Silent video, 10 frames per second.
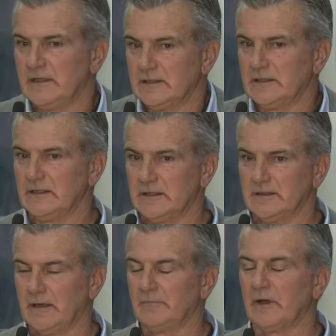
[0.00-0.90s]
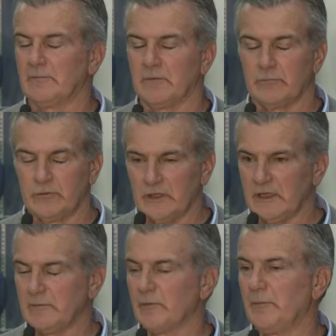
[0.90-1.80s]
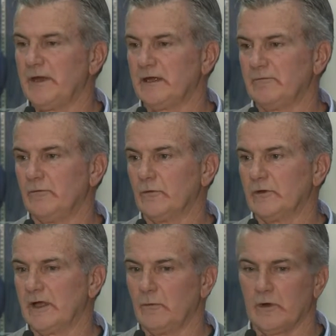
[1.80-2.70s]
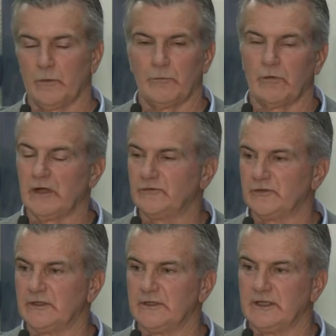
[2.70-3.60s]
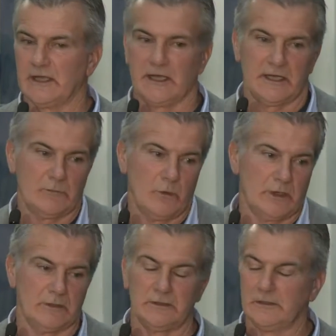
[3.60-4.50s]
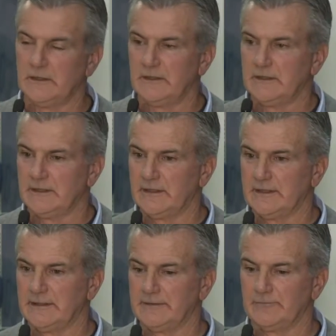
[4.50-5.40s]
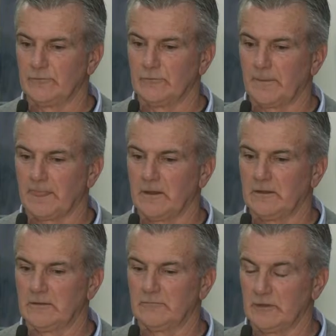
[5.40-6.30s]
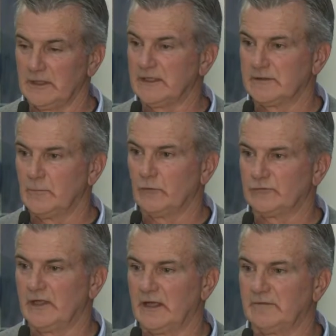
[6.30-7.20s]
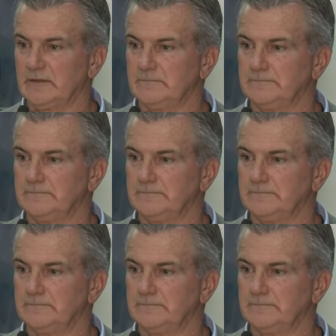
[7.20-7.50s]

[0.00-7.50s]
uh I'm, I'm, completely prepared for it and I want to embrace it and, and I want to uh, uh, really get the most out of it.